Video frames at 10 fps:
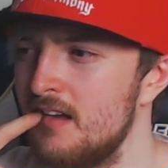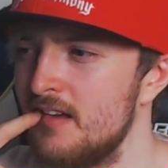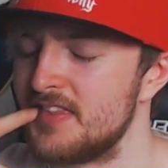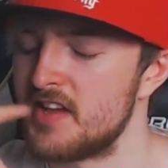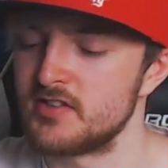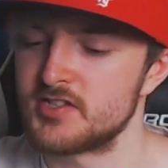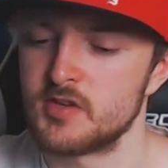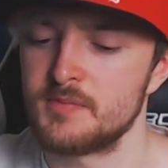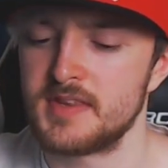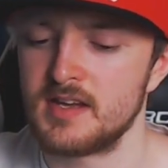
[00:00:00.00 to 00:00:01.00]
there is
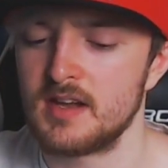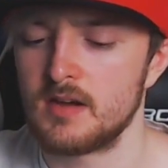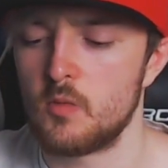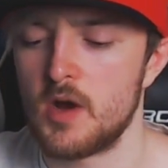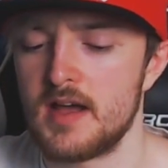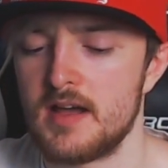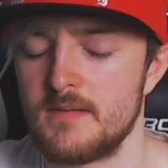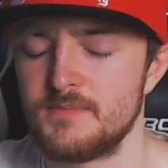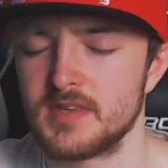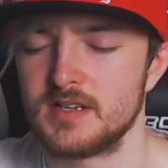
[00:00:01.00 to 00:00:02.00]
something where,
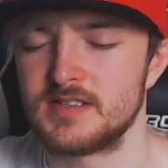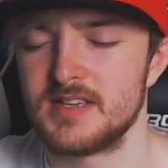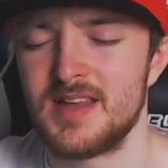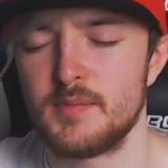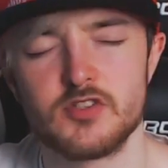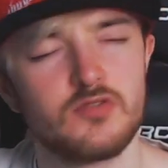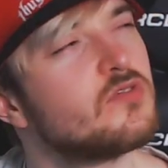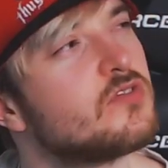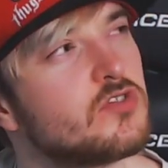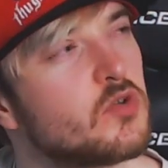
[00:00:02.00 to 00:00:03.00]
is it in episode
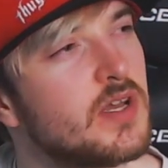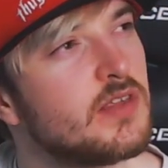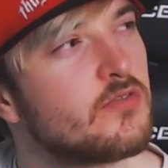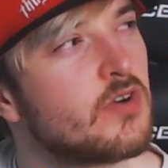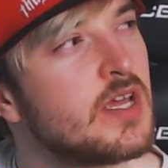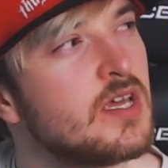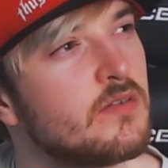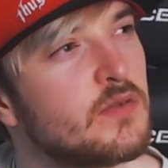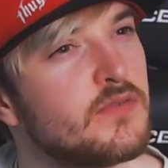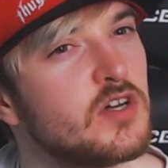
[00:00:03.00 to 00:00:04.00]
23 of
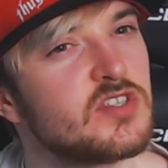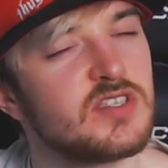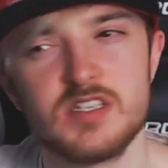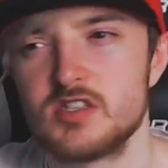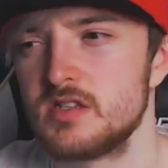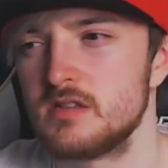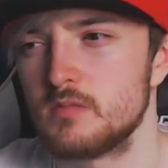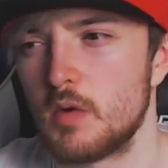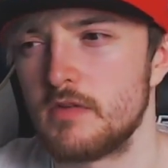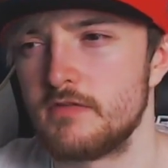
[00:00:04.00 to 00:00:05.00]
the first season
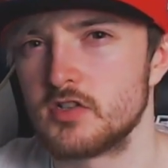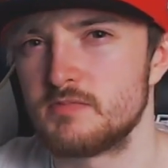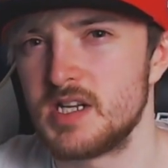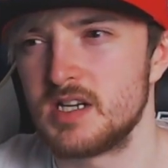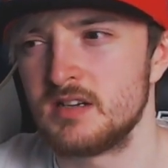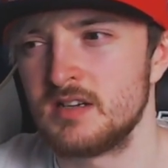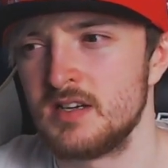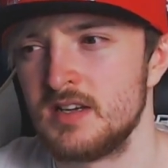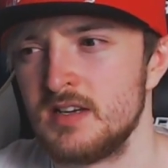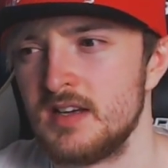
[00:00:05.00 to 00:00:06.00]
when we first meet her?
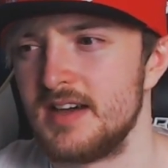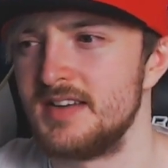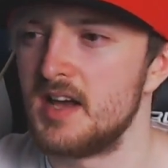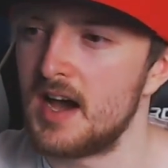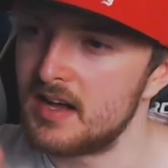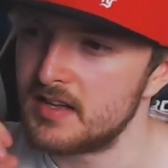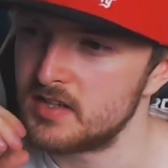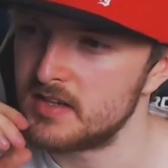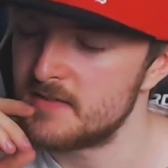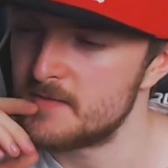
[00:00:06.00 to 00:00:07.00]
And
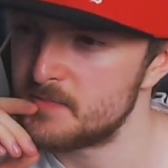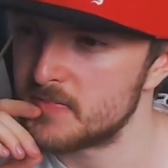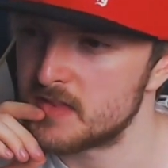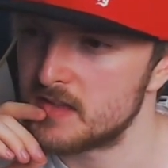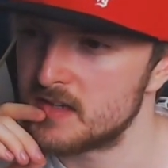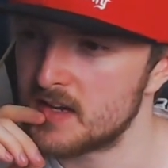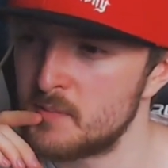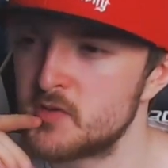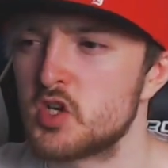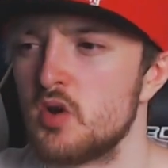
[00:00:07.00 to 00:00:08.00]
I'm
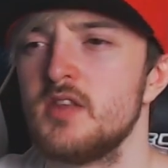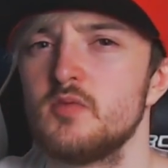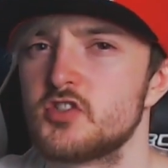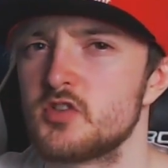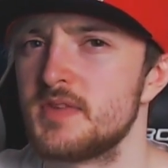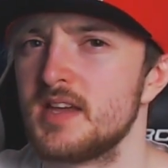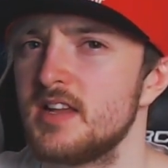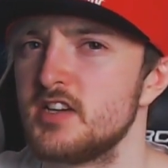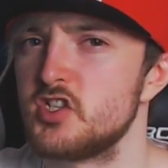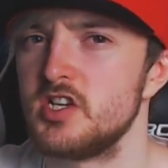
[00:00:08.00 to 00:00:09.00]
sure there was something
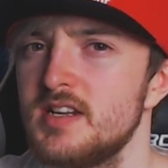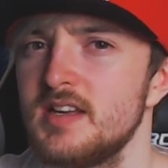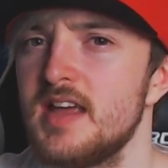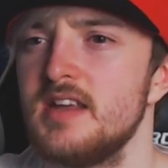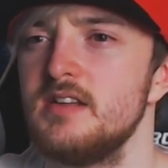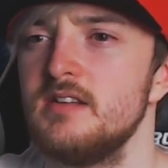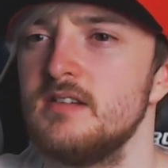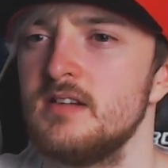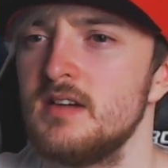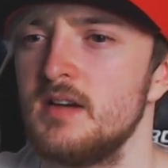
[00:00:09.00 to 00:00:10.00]
like she get in
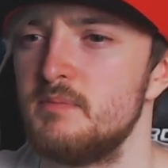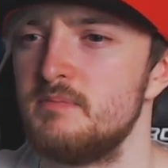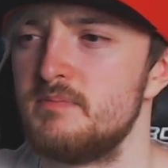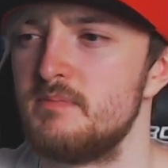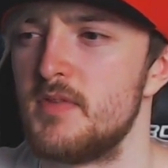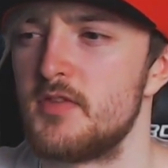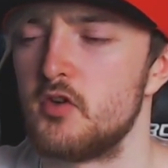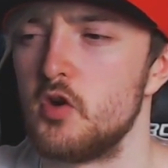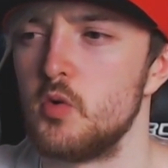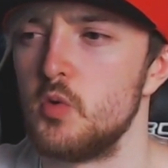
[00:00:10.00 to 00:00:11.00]

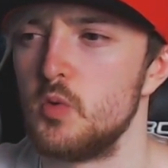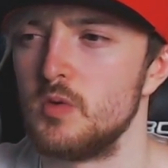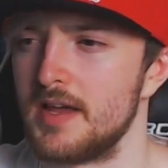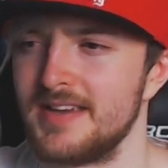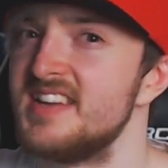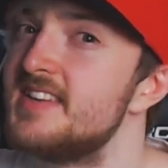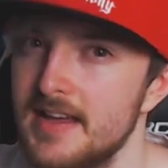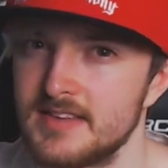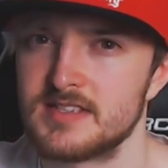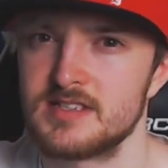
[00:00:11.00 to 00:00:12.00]
through, like,
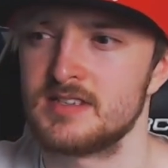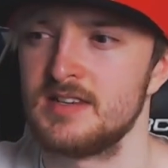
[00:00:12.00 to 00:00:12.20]
cadets.